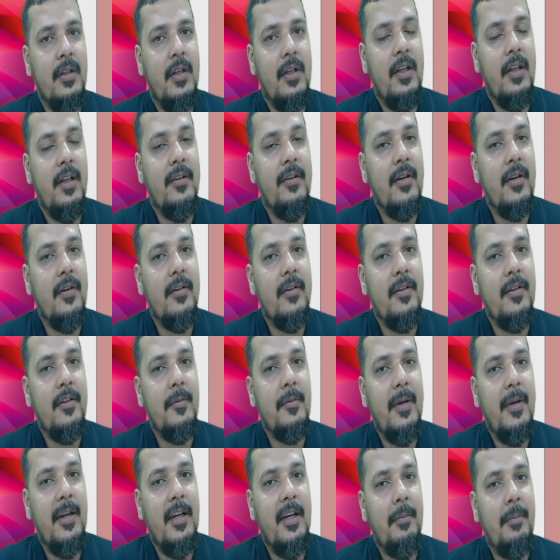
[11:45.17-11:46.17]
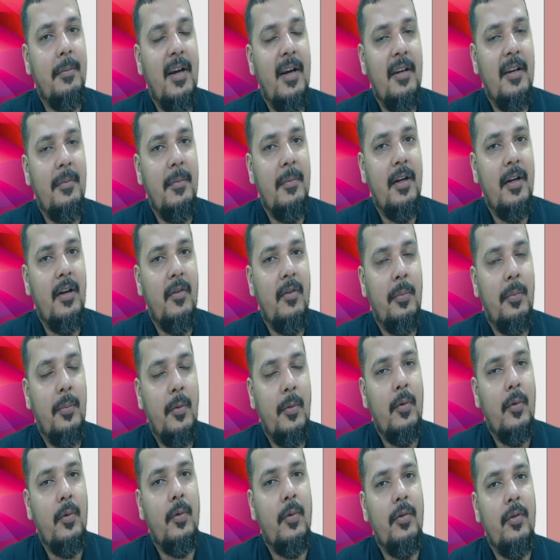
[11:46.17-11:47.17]
Services by Department of
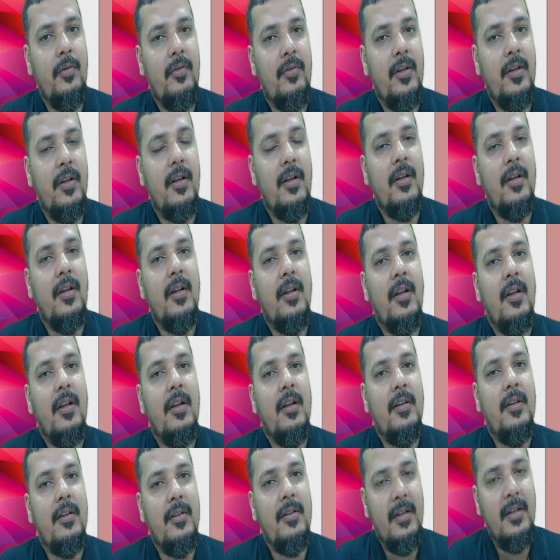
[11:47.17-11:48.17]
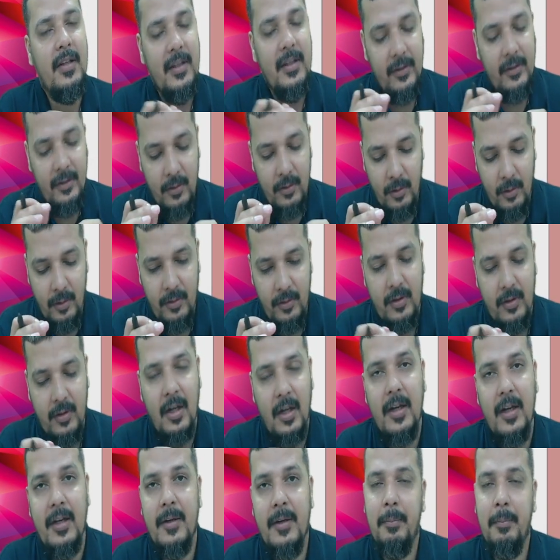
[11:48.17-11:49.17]
Post, in those,
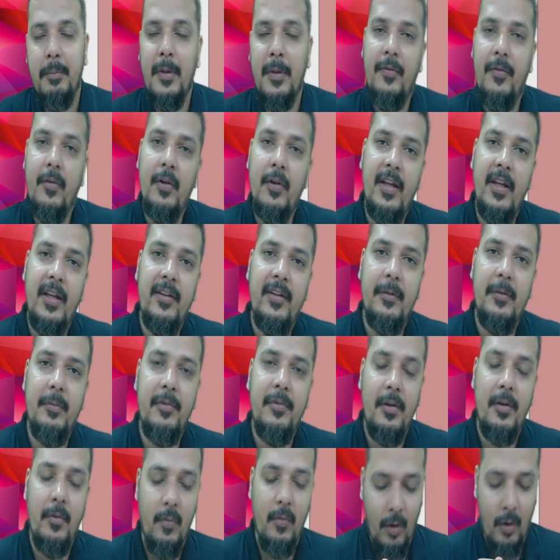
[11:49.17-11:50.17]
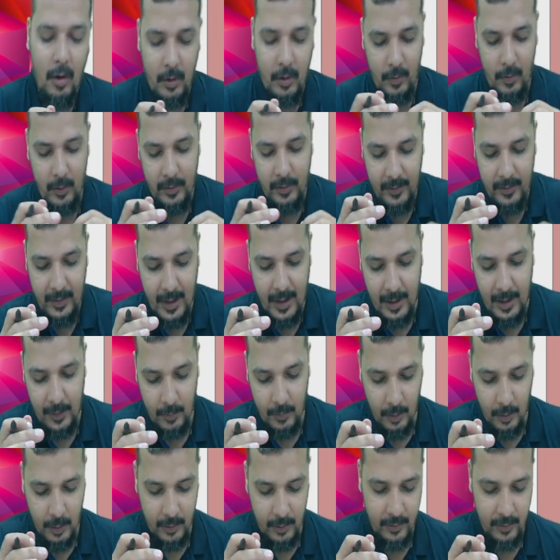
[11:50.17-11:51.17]
in before the exemption, what was there
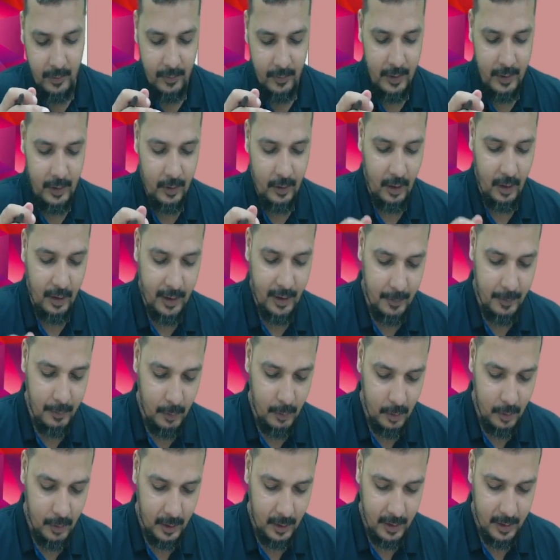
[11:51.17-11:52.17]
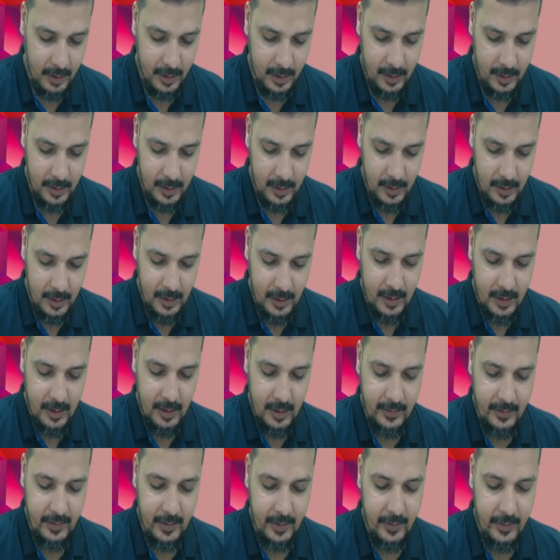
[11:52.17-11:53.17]
was, when you're talking about
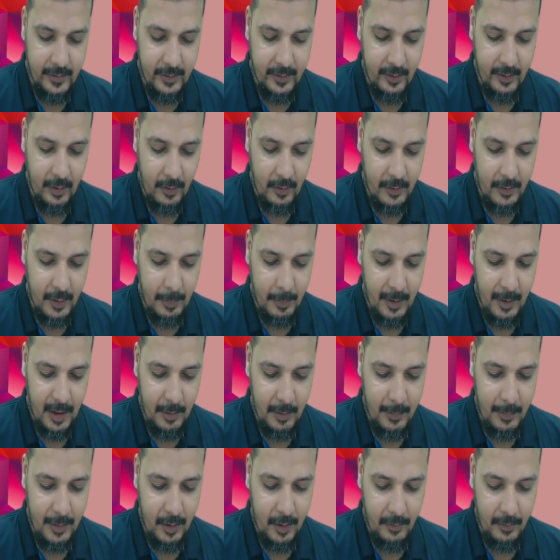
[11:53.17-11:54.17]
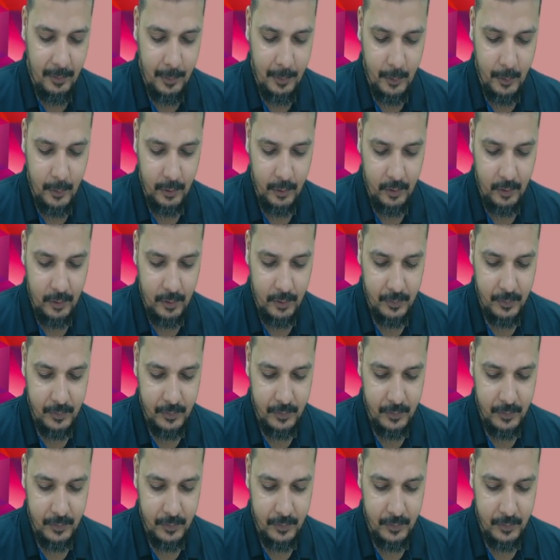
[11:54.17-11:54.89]
services of Department of Post,